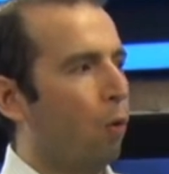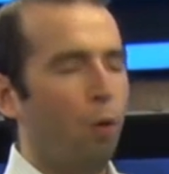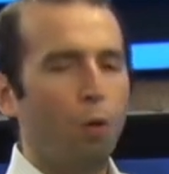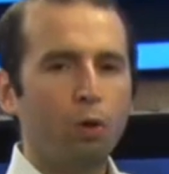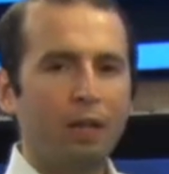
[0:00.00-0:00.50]

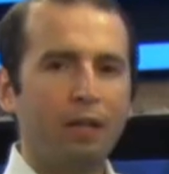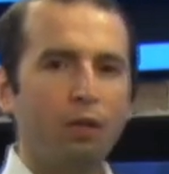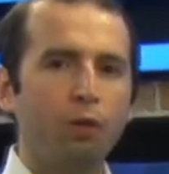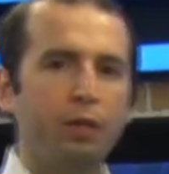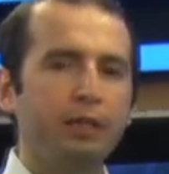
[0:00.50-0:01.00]
online
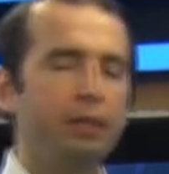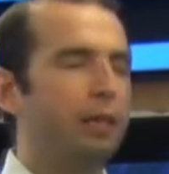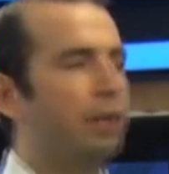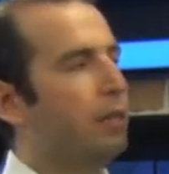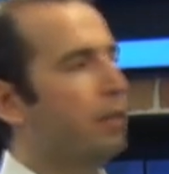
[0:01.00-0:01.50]
learning
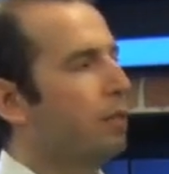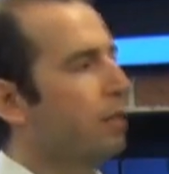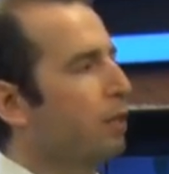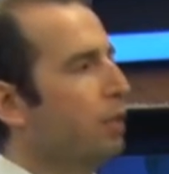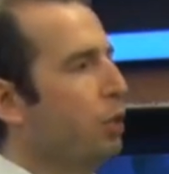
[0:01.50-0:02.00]

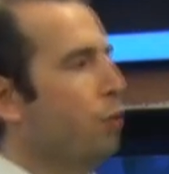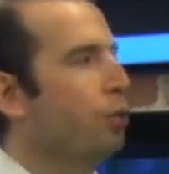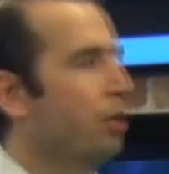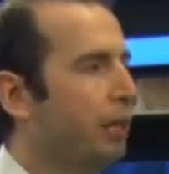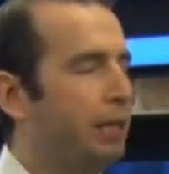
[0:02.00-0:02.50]
is
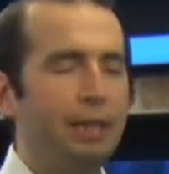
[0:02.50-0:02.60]
usually